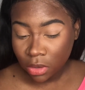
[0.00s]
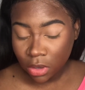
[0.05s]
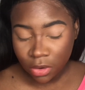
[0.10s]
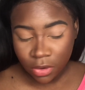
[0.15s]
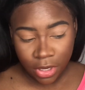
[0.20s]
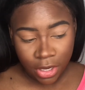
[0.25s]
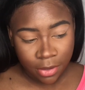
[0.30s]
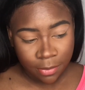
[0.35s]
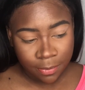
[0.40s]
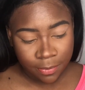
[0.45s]

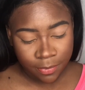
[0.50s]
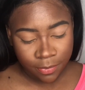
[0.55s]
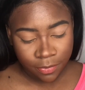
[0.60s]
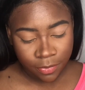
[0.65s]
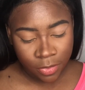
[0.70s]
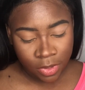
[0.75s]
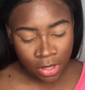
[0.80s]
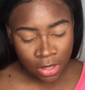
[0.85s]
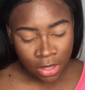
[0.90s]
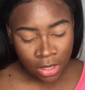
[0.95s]
Okay.
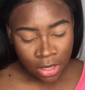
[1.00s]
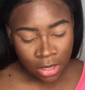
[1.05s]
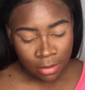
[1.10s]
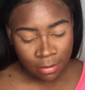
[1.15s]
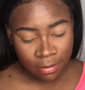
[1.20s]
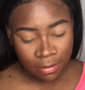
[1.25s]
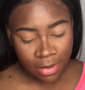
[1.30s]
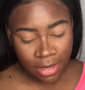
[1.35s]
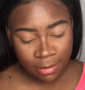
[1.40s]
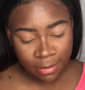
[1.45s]

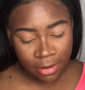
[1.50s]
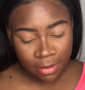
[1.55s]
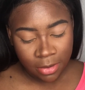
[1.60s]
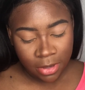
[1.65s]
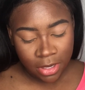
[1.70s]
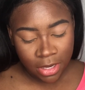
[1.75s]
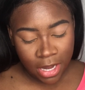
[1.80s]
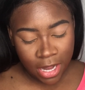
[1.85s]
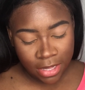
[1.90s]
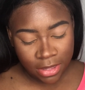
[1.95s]
Maybe I'm
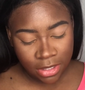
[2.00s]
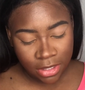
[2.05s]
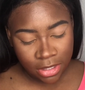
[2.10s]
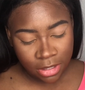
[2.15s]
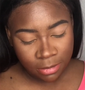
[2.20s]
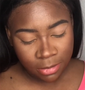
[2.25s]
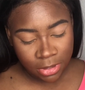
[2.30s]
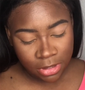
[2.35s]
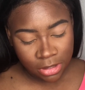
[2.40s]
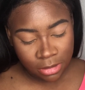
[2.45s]
going to have to
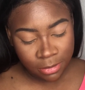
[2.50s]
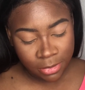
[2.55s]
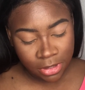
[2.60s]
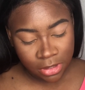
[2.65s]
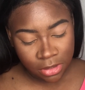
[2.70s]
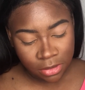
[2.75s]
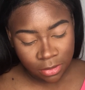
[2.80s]
dip into Peach